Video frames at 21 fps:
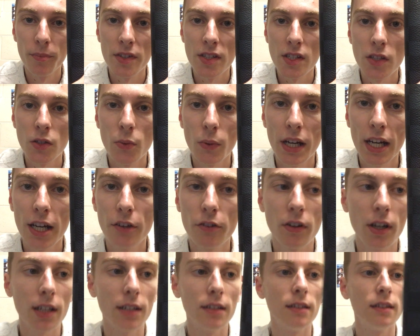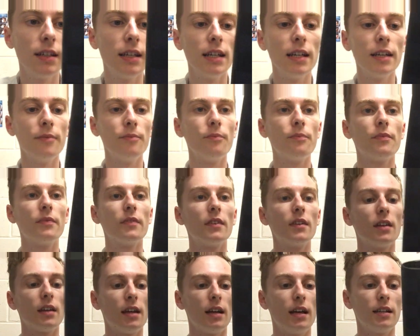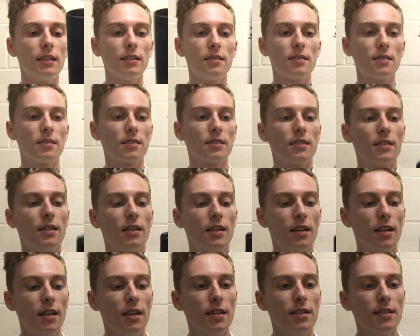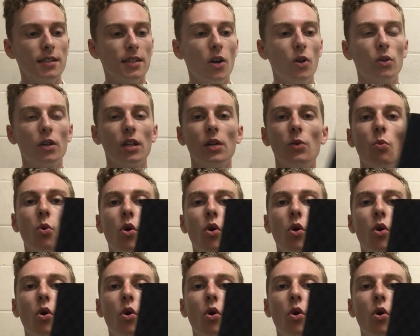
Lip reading: square right there, and it's the only